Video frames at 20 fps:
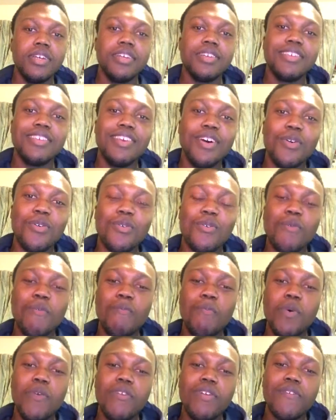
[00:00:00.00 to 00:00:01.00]
So
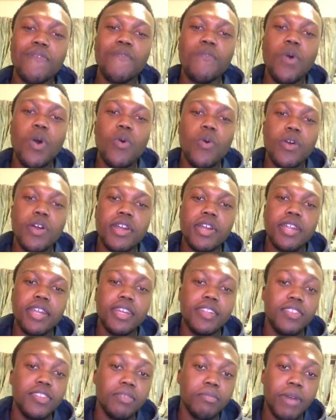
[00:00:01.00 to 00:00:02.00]
moving forward
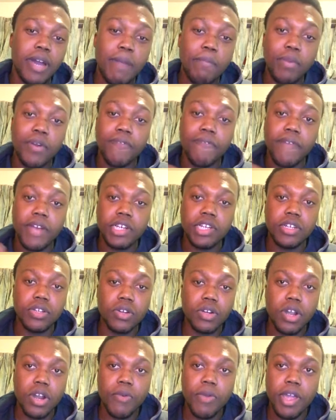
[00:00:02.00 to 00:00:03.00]
into my
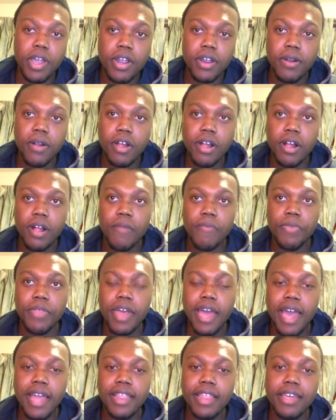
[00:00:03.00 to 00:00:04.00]
professional career,
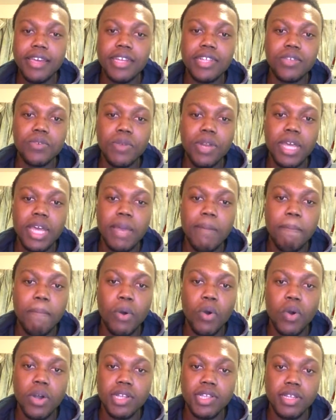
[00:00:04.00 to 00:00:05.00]
I think it's really
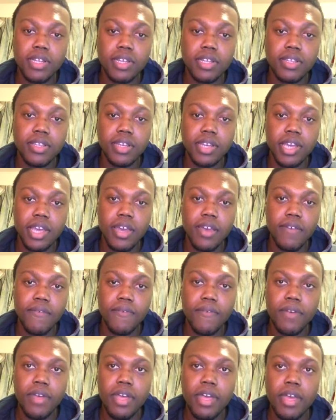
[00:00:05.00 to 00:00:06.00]
important to
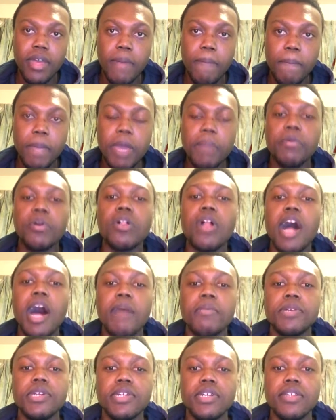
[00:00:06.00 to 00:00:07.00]
give people
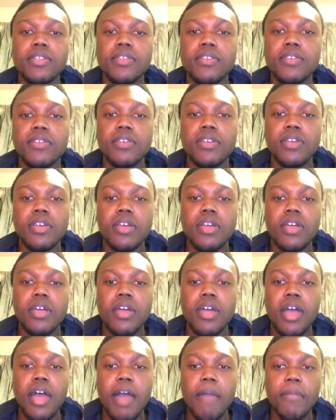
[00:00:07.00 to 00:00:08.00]
options.
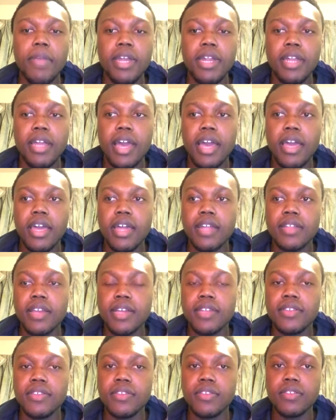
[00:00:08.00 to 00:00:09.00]
I mean,
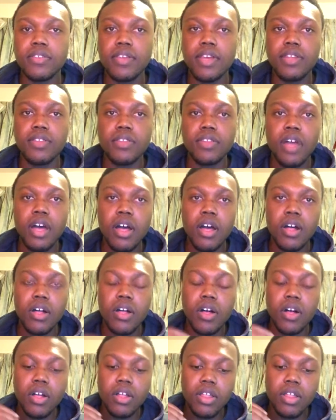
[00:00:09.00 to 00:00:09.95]
it's not,